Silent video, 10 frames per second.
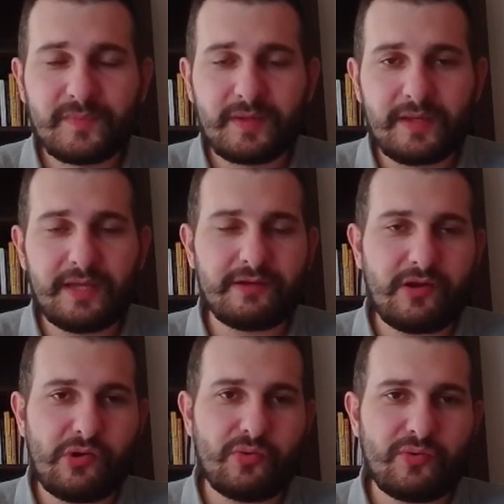and
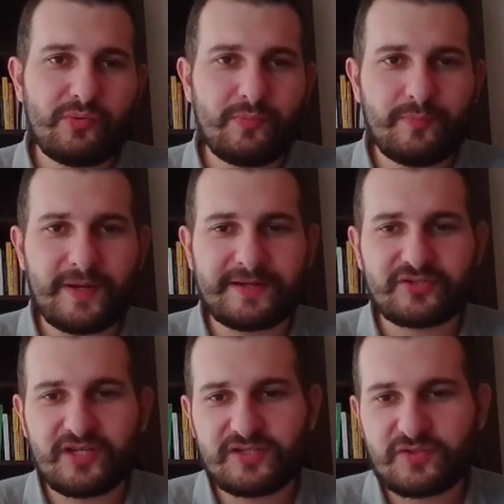now black
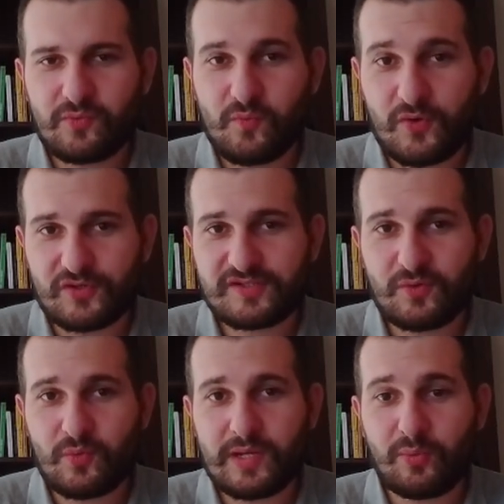just walks
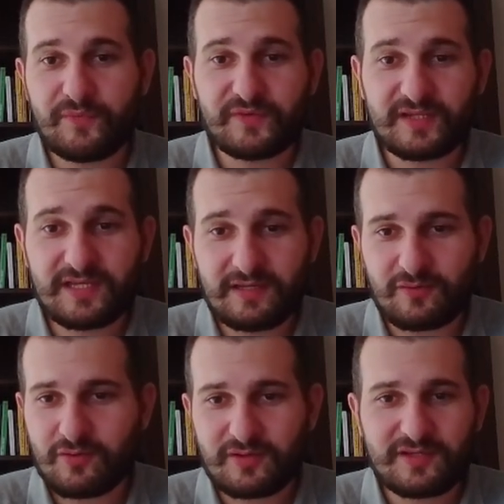away with the king,
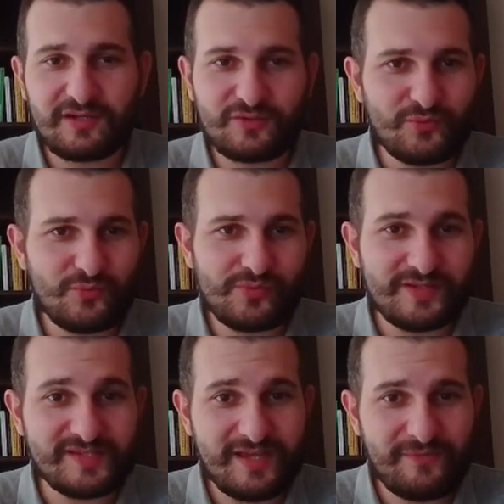king to
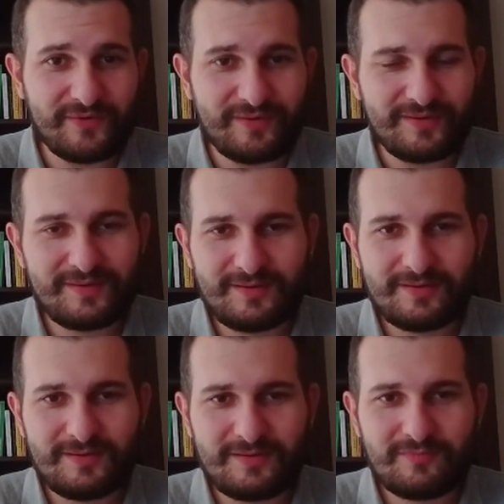e7,
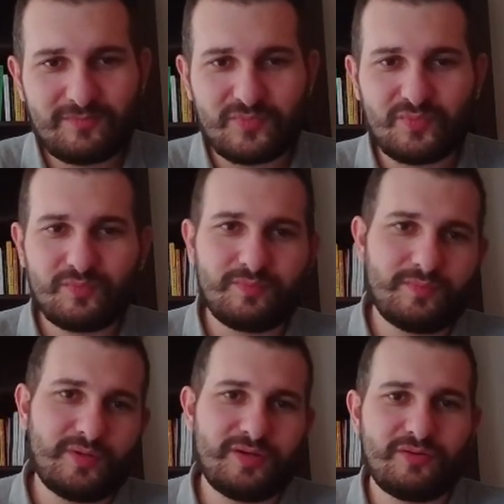
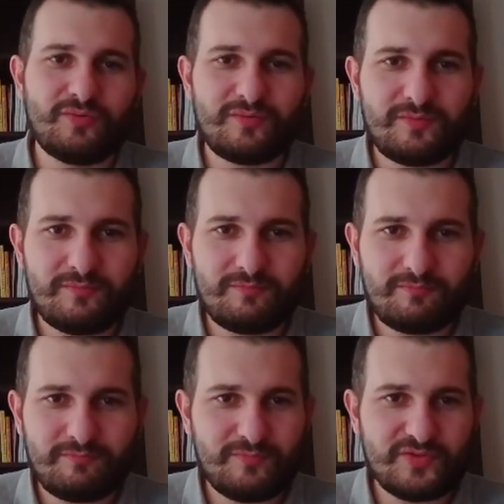and
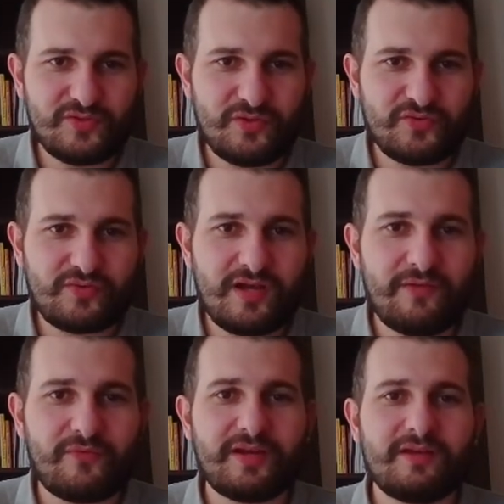it's also
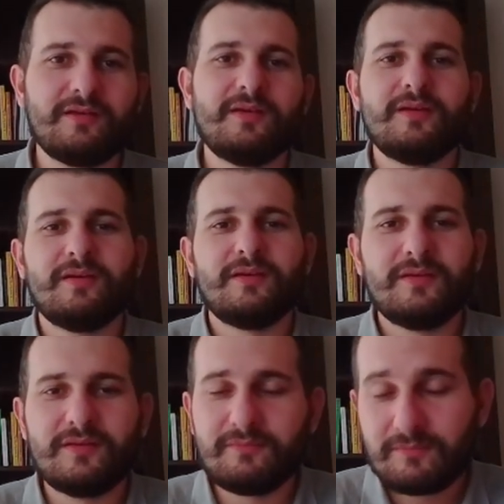covering
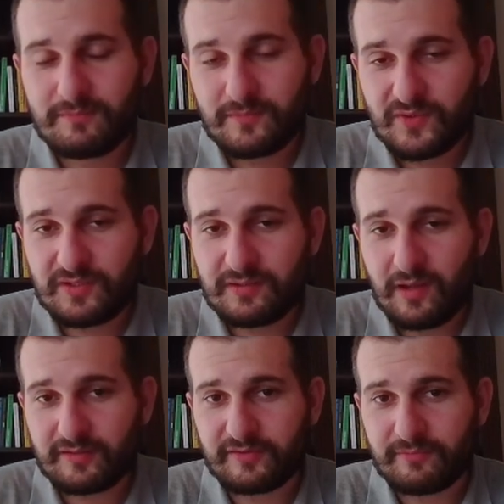the
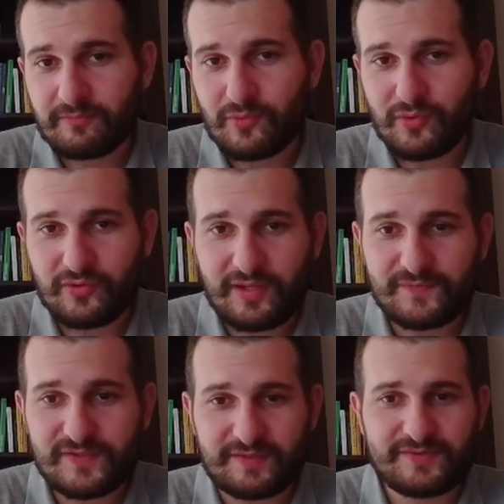knight on
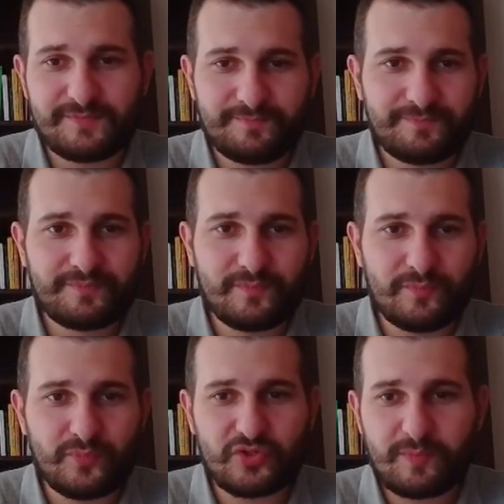f6.
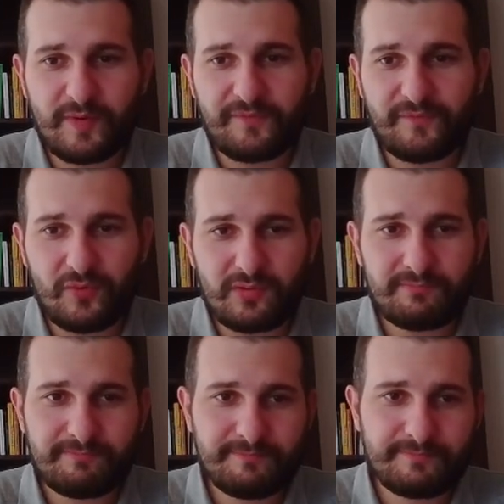Bishop f4,
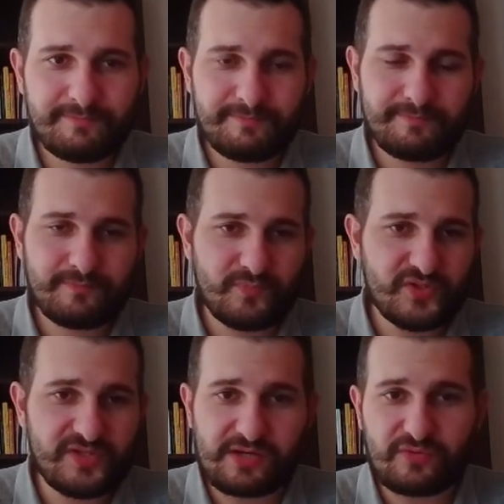
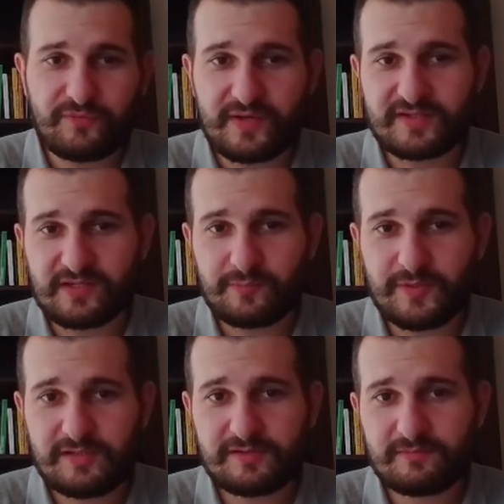sacrificing a
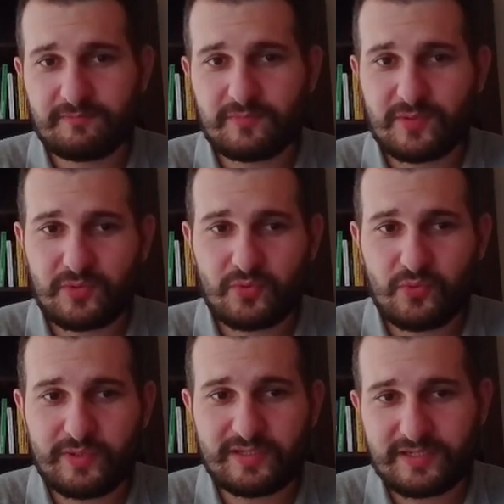piece,
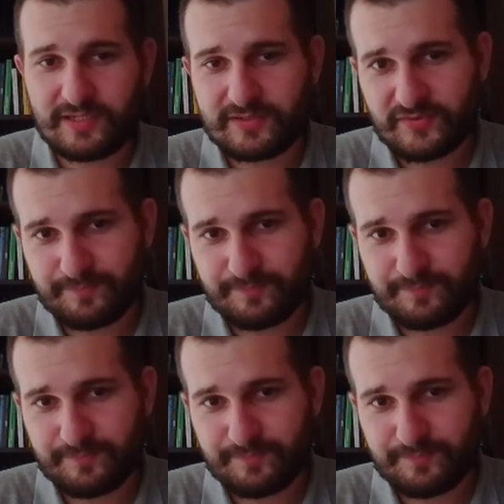queen takes